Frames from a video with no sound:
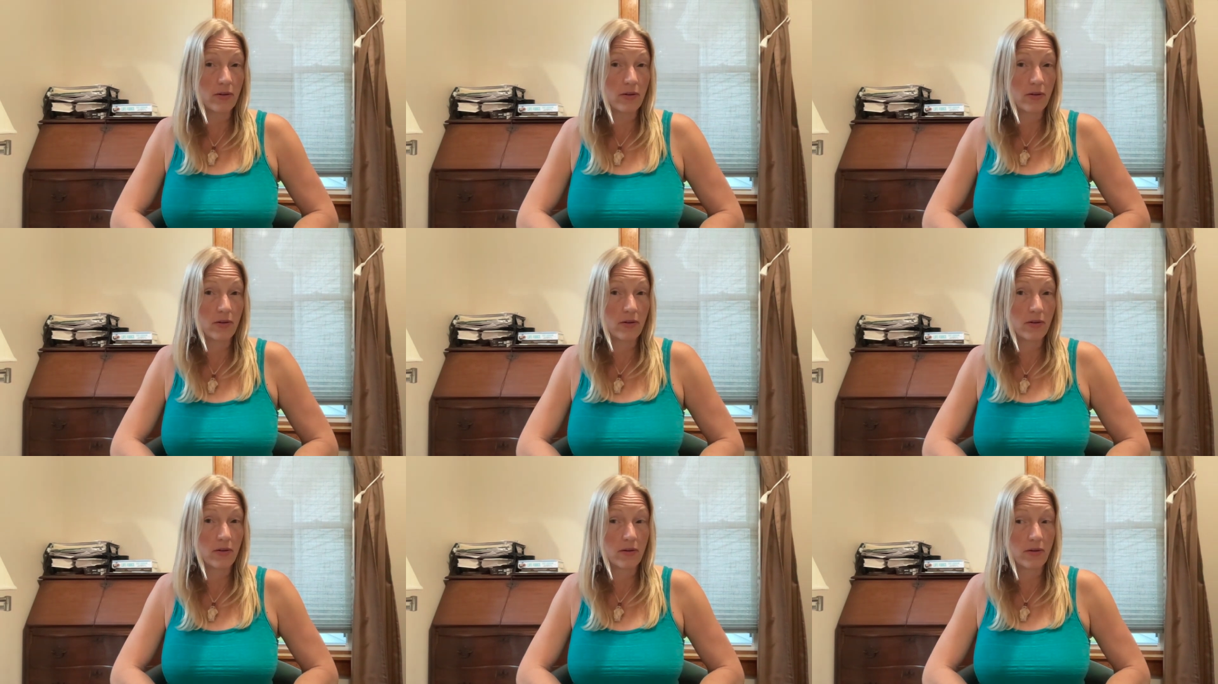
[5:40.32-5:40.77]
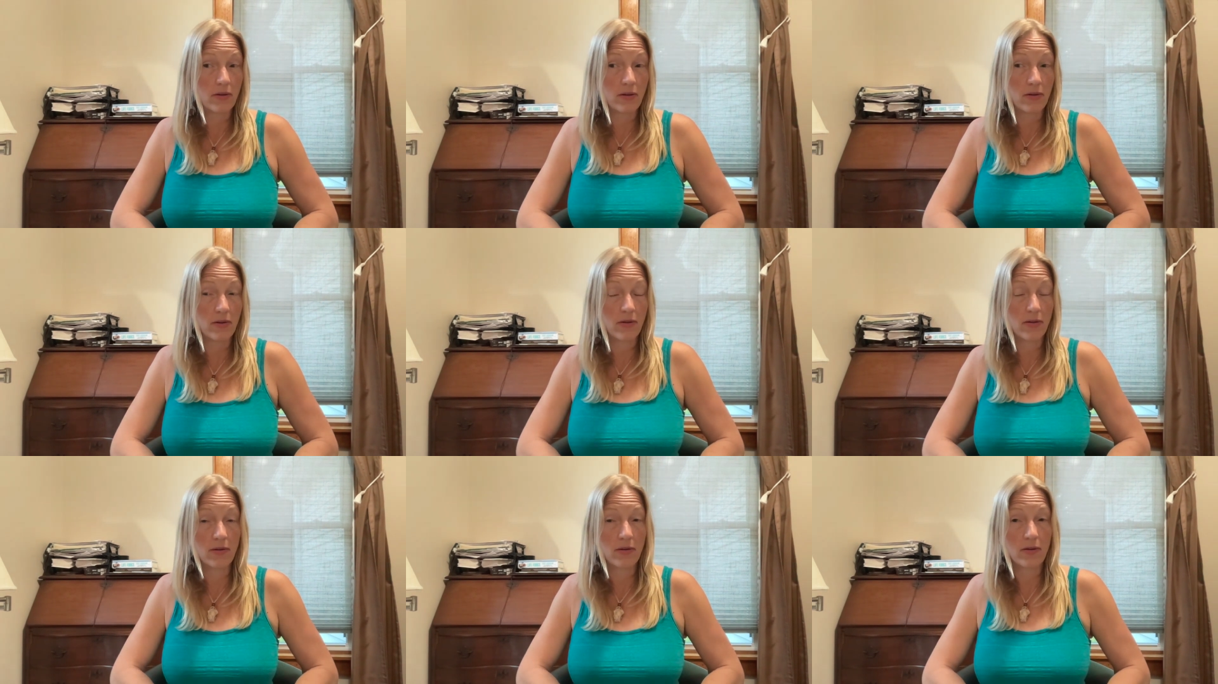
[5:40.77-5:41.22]

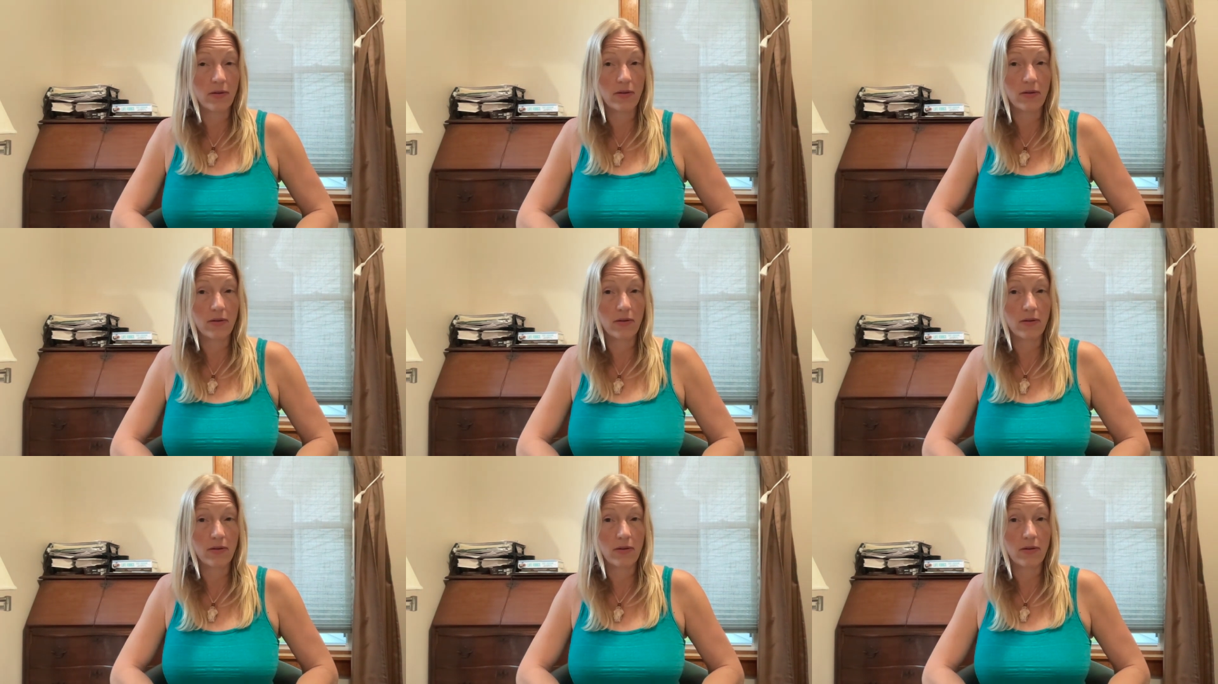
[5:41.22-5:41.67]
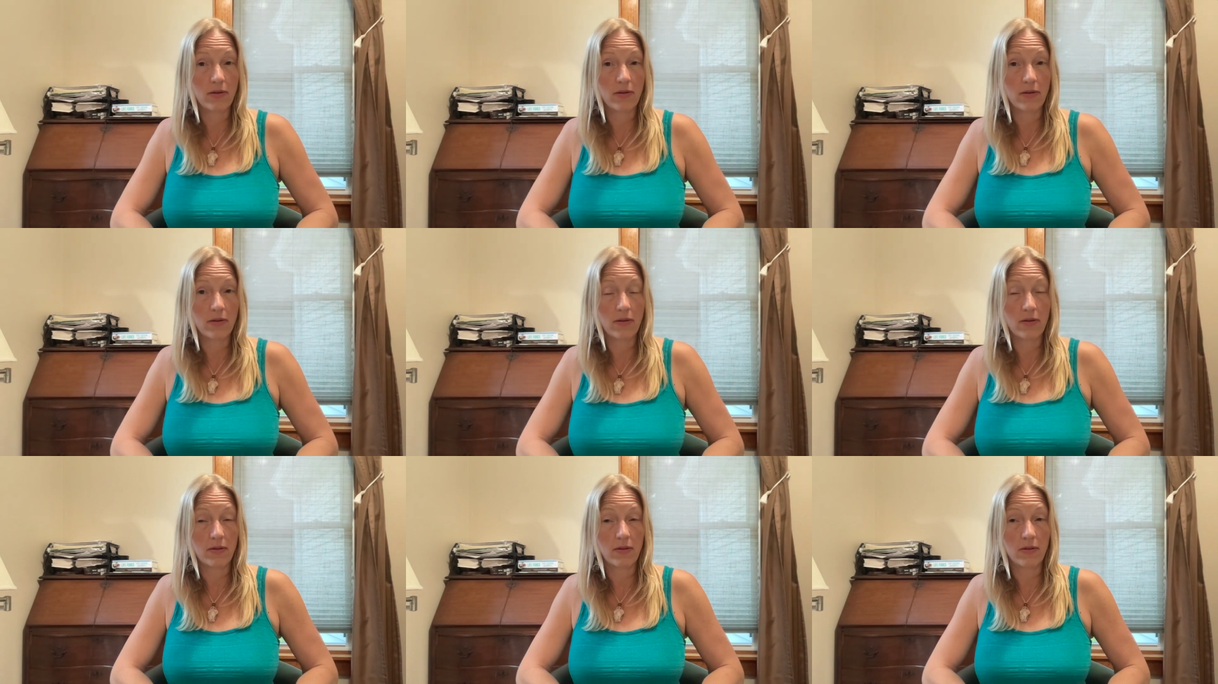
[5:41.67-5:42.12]

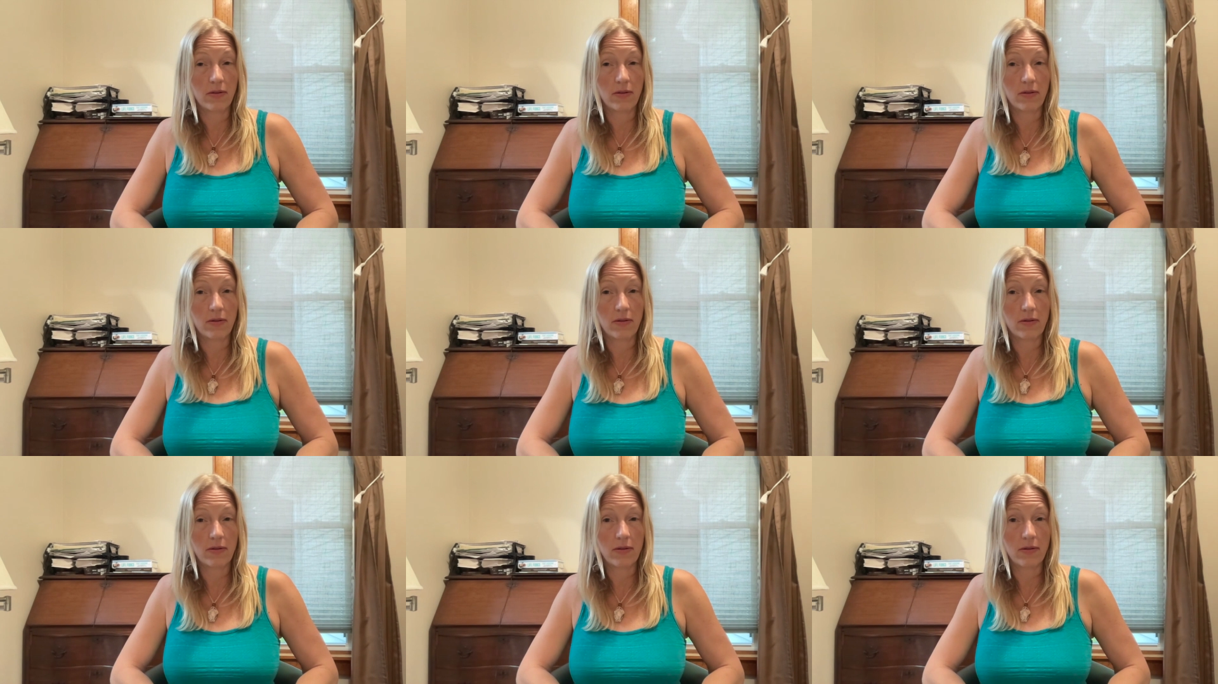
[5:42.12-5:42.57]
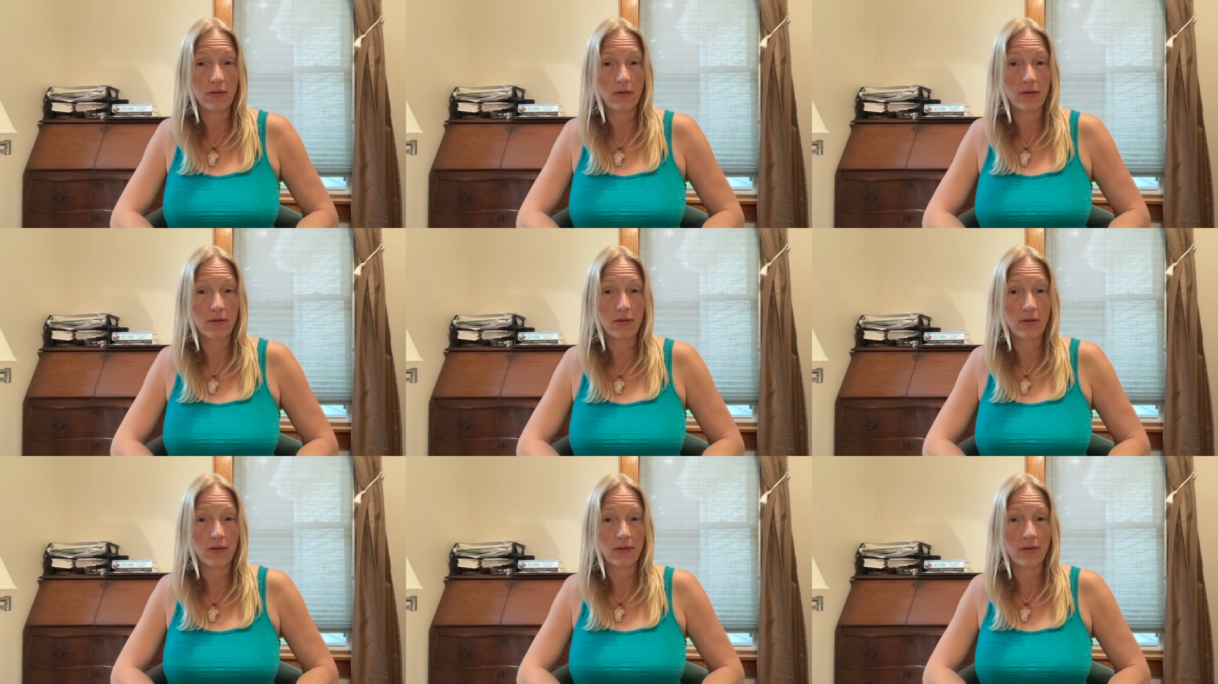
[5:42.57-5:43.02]

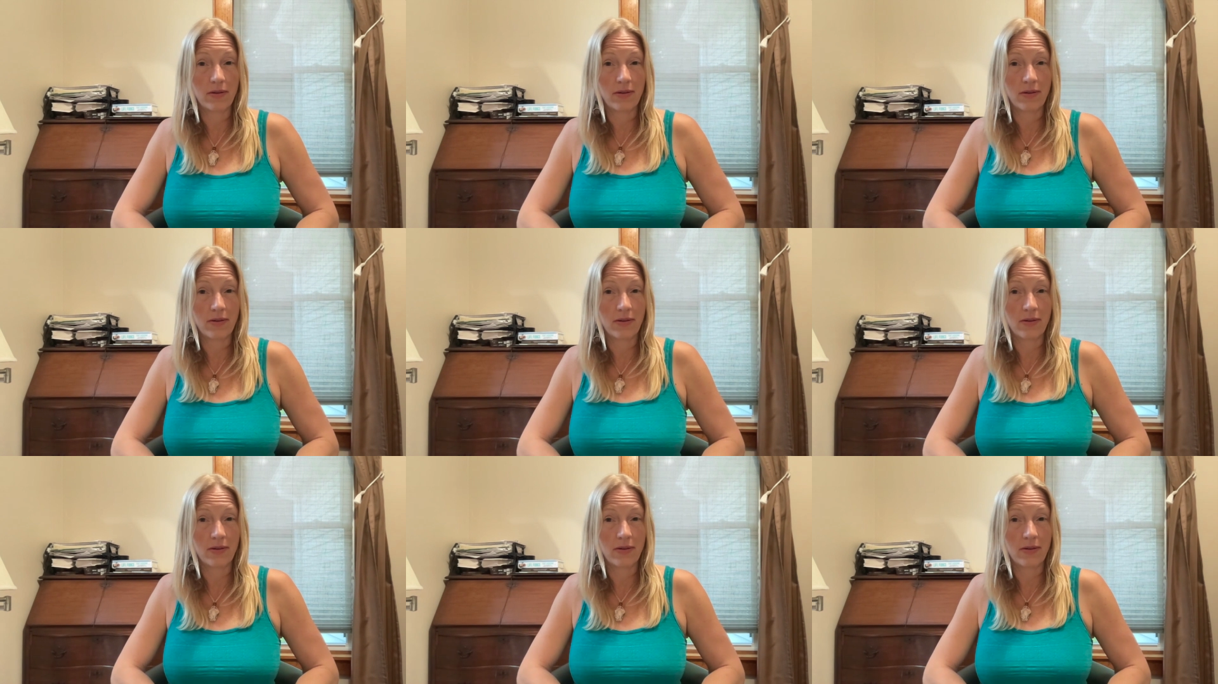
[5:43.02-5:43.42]
(no one is talking)